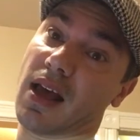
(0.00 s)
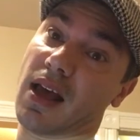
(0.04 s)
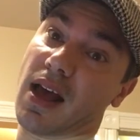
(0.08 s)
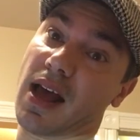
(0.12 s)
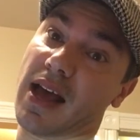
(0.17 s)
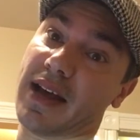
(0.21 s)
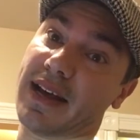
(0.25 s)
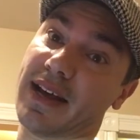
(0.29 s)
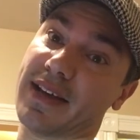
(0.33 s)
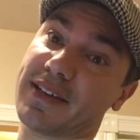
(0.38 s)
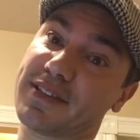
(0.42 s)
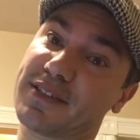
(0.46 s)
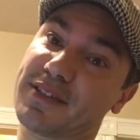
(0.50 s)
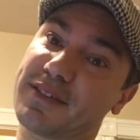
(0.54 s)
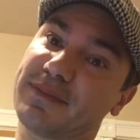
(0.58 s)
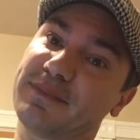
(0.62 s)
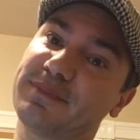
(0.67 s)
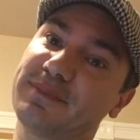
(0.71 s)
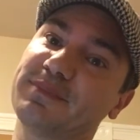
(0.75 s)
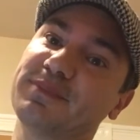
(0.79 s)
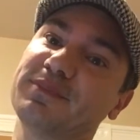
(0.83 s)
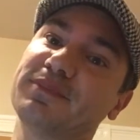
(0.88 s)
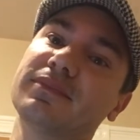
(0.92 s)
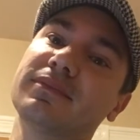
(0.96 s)
Hi guys.
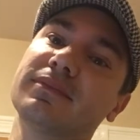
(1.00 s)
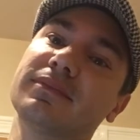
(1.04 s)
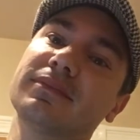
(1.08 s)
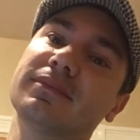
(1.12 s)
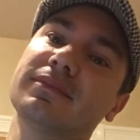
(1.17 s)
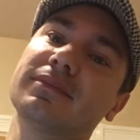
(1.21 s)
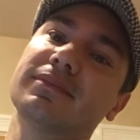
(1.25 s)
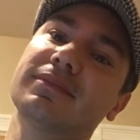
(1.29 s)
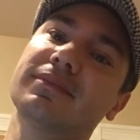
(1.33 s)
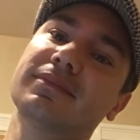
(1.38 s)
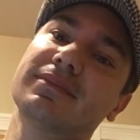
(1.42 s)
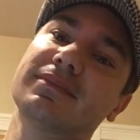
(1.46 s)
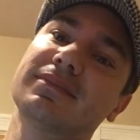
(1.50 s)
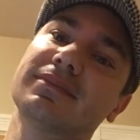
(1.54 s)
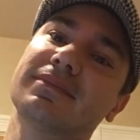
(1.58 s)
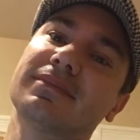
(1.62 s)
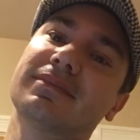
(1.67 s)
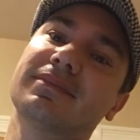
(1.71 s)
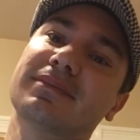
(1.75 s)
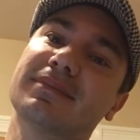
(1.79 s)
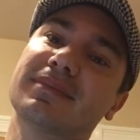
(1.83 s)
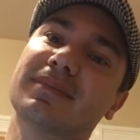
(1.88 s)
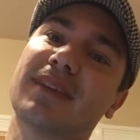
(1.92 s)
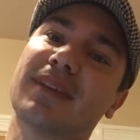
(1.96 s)

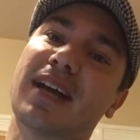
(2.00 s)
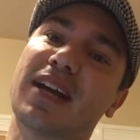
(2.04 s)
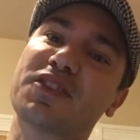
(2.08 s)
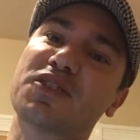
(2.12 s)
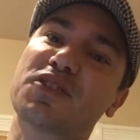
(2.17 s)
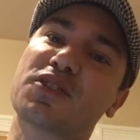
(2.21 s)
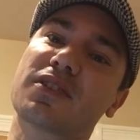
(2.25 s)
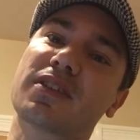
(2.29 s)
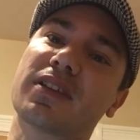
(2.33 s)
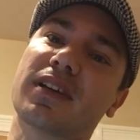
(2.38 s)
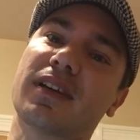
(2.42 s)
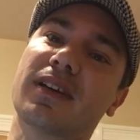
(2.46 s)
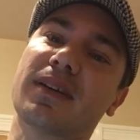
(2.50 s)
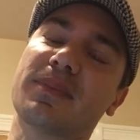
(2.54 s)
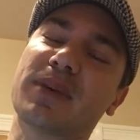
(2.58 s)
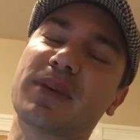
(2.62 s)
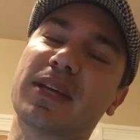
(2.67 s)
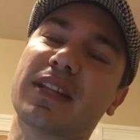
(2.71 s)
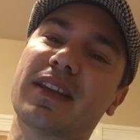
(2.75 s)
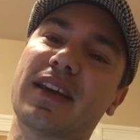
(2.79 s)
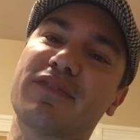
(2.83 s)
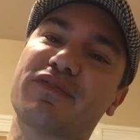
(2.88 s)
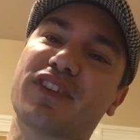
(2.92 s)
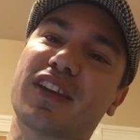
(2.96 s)
I just
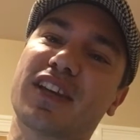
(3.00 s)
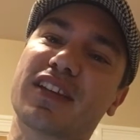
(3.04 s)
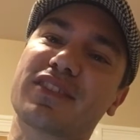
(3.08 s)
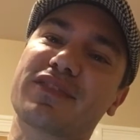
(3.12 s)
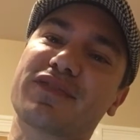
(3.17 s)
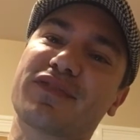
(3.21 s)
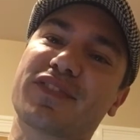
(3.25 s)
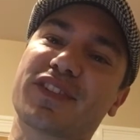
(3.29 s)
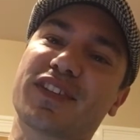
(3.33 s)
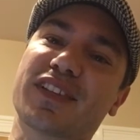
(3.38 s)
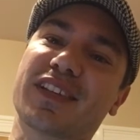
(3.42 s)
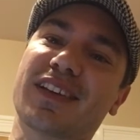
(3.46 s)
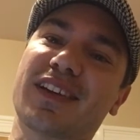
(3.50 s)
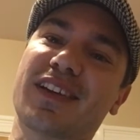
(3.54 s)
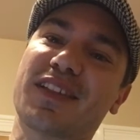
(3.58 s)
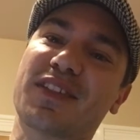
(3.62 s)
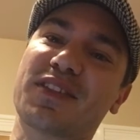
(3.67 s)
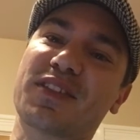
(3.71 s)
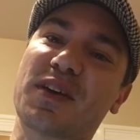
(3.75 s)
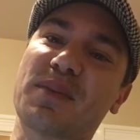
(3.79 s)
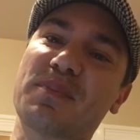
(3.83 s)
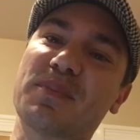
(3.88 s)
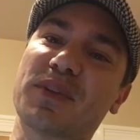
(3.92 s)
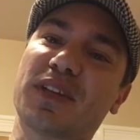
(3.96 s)
made that face for
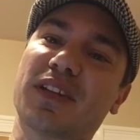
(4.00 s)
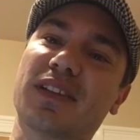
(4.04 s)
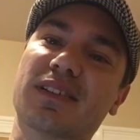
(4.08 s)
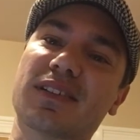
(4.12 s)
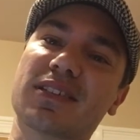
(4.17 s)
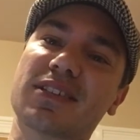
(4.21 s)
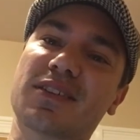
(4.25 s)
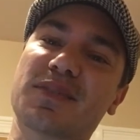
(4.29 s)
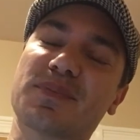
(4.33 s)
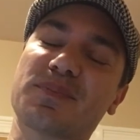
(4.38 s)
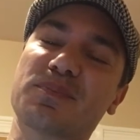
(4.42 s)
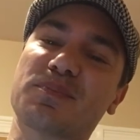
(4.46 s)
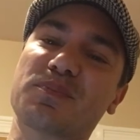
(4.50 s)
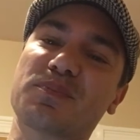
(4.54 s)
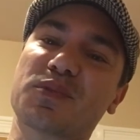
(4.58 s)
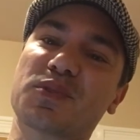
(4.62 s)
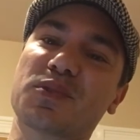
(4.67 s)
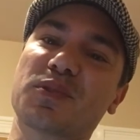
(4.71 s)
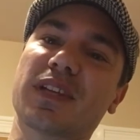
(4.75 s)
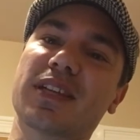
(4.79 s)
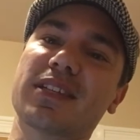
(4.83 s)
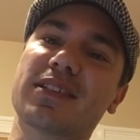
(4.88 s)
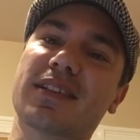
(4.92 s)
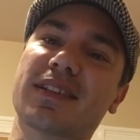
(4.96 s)
the thumbnail because I'm
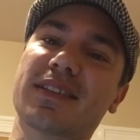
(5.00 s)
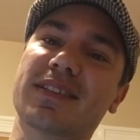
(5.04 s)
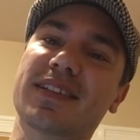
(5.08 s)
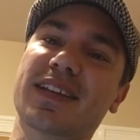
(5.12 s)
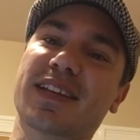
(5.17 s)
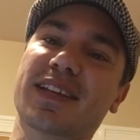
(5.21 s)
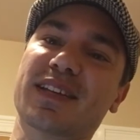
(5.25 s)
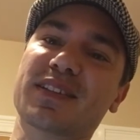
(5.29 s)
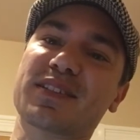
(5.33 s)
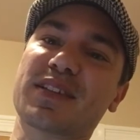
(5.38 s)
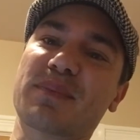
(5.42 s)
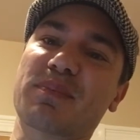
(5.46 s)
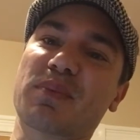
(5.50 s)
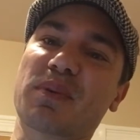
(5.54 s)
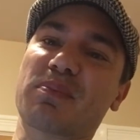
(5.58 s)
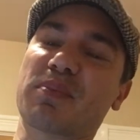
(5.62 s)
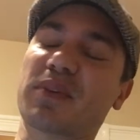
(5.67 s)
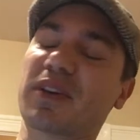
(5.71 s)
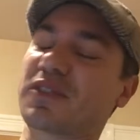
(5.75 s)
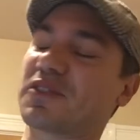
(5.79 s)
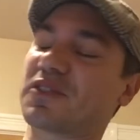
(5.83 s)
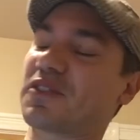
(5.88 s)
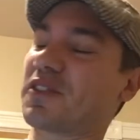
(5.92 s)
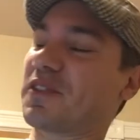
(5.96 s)
too lazy to take a
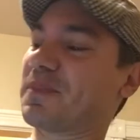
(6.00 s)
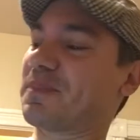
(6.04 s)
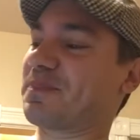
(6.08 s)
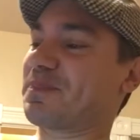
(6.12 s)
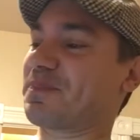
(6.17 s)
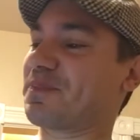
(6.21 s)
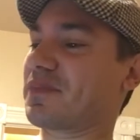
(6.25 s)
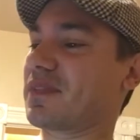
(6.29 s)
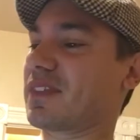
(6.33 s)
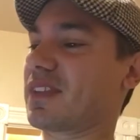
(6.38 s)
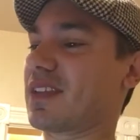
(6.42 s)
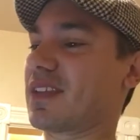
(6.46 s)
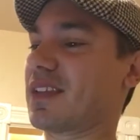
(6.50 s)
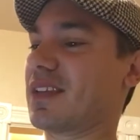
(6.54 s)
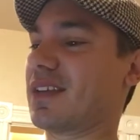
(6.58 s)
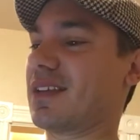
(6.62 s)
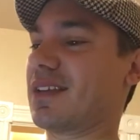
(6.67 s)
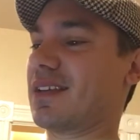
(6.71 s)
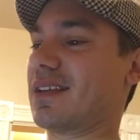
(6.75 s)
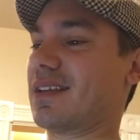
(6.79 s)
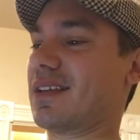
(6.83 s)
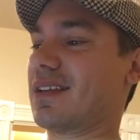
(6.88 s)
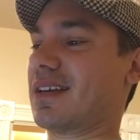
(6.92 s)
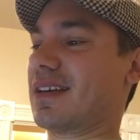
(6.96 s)
separate picture.
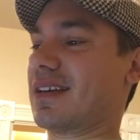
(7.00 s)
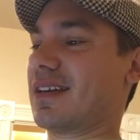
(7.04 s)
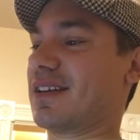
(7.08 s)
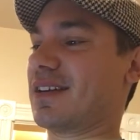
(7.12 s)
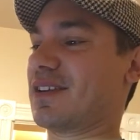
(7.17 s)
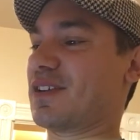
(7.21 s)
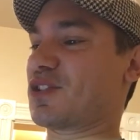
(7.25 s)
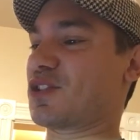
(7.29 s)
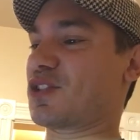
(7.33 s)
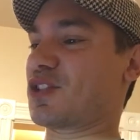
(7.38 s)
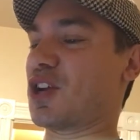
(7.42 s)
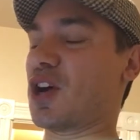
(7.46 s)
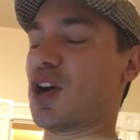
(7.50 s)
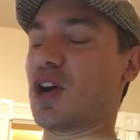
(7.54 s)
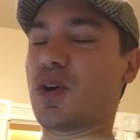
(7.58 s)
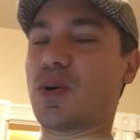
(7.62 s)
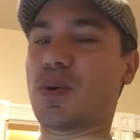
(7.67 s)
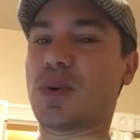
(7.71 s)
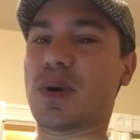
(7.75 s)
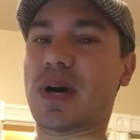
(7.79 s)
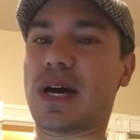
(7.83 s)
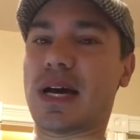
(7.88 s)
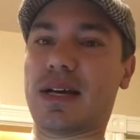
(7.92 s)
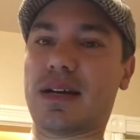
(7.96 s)

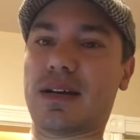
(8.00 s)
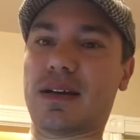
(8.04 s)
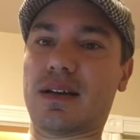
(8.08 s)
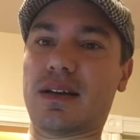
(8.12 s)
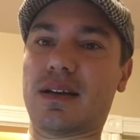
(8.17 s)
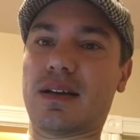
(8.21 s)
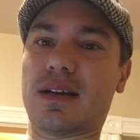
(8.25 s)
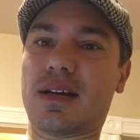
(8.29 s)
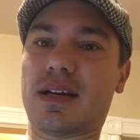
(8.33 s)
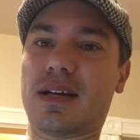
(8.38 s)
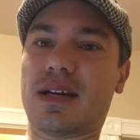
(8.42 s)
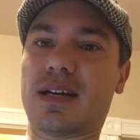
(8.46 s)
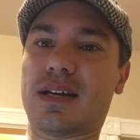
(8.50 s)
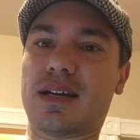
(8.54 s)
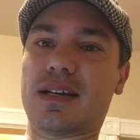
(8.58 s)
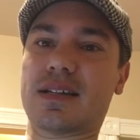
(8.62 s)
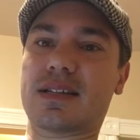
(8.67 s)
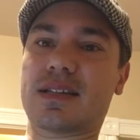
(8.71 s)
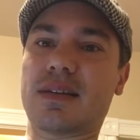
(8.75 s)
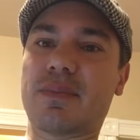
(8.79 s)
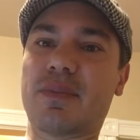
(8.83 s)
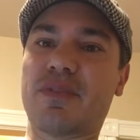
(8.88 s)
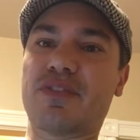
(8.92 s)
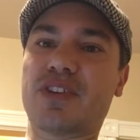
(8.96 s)
So,
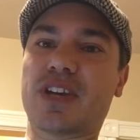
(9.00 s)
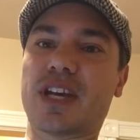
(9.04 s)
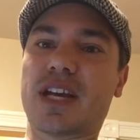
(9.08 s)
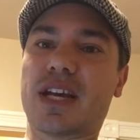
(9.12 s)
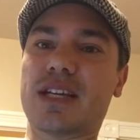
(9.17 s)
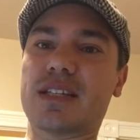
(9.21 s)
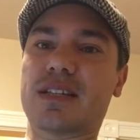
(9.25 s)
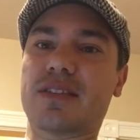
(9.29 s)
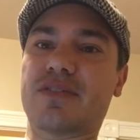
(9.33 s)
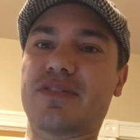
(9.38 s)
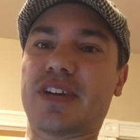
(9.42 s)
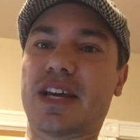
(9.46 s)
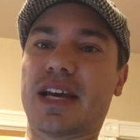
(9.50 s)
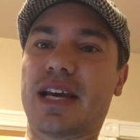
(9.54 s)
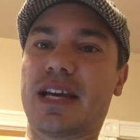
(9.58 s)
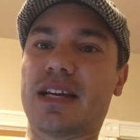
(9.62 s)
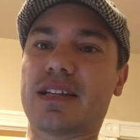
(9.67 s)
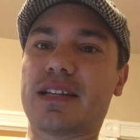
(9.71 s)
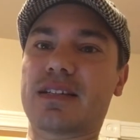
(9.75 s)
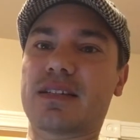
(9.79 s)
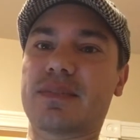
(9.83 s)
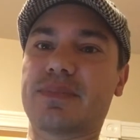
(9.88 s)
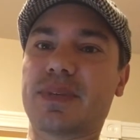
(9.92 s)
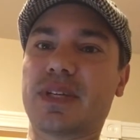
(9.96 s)
some of you guys have
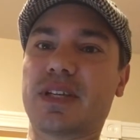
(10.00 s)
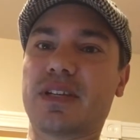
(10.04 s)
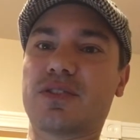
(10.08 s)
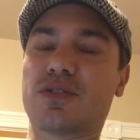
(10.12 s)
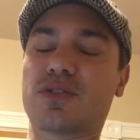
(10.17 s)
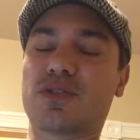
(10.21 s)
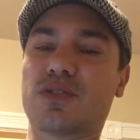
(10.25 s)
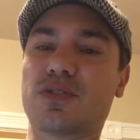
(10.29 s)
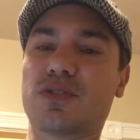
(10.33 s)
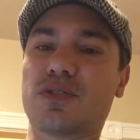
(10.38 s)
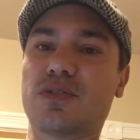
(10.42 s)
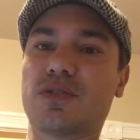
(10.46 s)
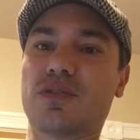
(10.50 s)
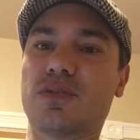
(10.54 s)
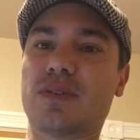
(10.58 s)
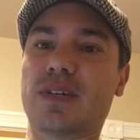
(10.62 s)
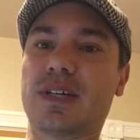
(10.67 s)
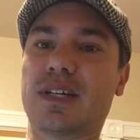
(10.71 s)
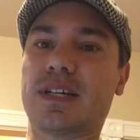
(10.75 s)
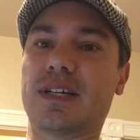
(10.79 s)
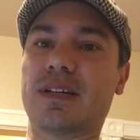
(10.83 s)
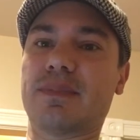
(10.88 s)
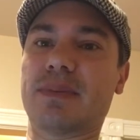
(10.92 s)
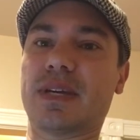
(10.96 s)
asked me
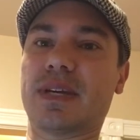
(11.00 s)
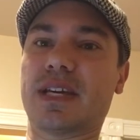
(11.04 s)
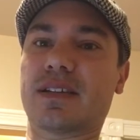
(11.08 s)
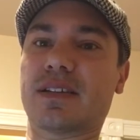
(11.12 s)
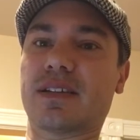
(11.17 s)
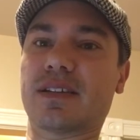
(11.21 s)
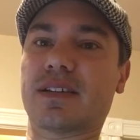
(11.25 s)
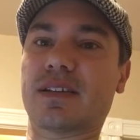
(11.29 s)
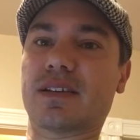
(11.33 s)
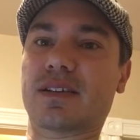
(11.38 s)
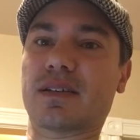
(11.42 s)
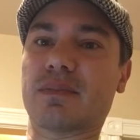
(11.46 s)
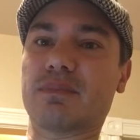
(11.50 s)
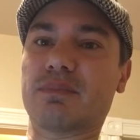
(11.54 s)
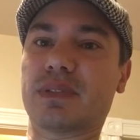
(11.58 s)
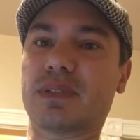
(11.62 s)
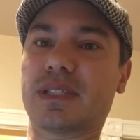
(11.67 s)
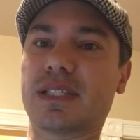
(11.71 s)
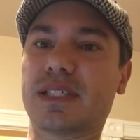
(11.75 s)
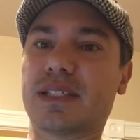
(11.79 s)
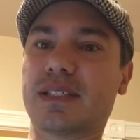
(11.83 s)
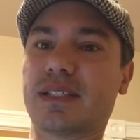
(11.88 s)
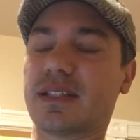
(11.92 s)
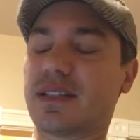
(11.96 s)
to make like a
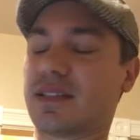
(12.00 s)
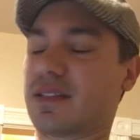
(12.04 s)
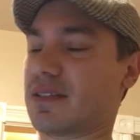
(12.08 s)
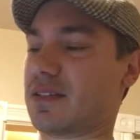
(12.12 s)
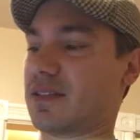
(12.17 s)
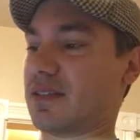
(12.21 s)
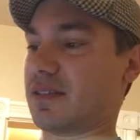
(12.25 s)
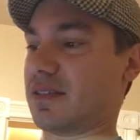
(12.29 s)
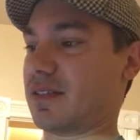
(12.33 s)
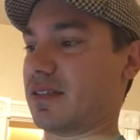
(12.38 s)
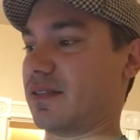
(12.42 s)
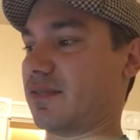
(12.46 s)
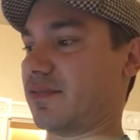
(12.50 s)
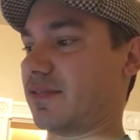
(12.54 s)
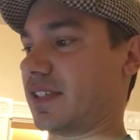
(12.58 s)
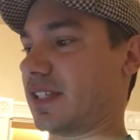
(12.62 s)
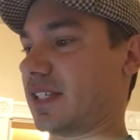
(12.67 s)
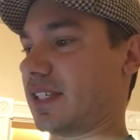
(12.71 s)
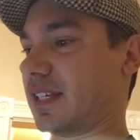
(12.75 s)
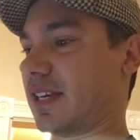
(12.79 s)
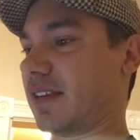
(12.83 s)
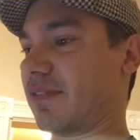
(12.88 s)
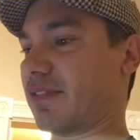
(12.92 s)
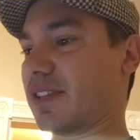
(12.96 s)
complete list of
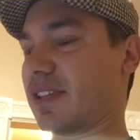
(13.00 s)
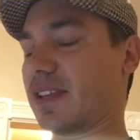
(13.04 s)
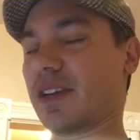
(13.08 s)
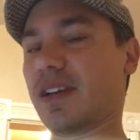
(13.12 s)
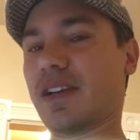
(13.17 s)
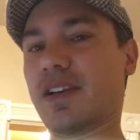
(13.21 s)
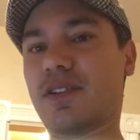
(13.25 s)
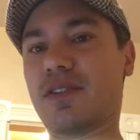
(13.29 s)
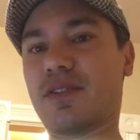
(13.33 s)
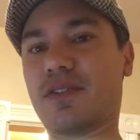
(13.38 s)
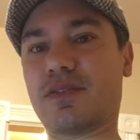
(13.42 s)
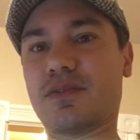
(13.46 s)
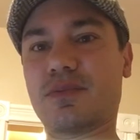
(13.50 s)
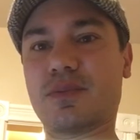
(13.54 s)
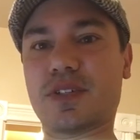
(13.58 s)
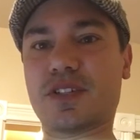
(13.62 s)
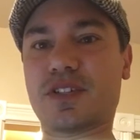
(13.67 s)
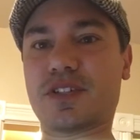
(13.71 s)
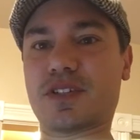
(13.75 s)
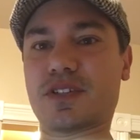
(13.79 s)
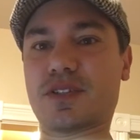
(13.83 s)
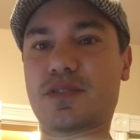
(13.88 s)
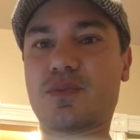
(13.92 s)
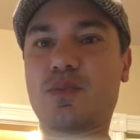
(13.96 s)
everything I own,
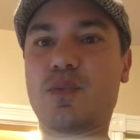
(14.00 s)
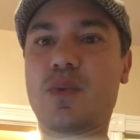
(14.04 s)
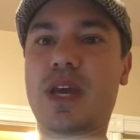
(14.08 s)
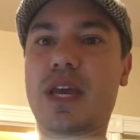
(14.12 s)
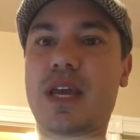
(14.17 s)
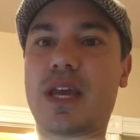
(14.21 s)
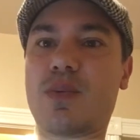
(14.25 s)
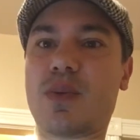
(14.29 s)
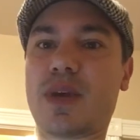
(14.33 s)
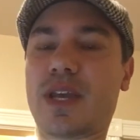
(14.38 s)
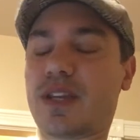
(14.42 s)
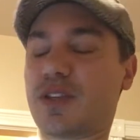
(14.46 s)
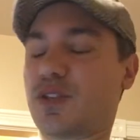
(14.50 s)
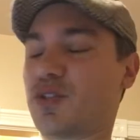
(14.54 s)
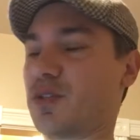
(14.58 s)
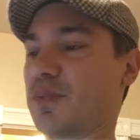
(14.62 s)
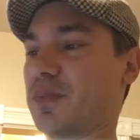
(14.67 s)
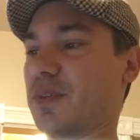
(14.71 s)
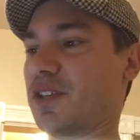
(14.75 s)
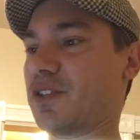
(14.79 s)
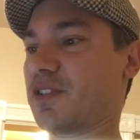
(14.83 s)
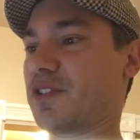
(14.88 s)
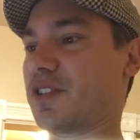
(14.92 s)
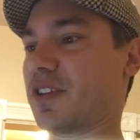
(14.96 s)
which is way too
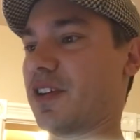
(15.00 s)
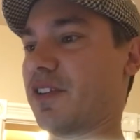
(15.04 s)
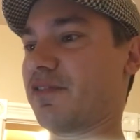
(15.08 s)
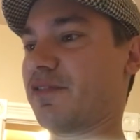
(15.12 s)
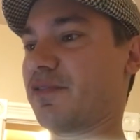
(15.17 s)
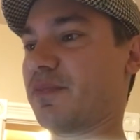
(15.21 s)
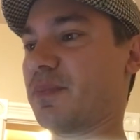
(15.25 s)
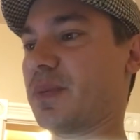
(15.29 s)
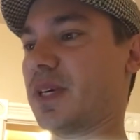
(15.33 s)
much stuff.